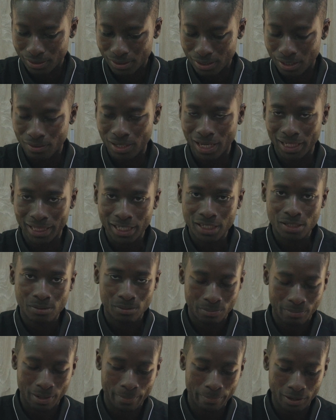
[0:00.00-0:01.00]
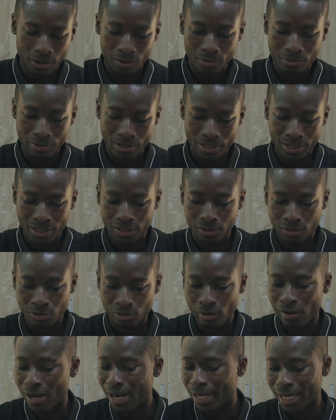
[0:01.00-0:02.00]
Now that takes me to my Power Query
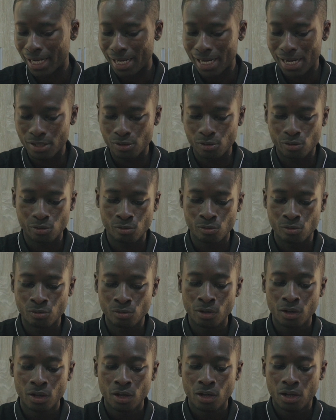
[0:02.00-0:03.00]
editor, and I can do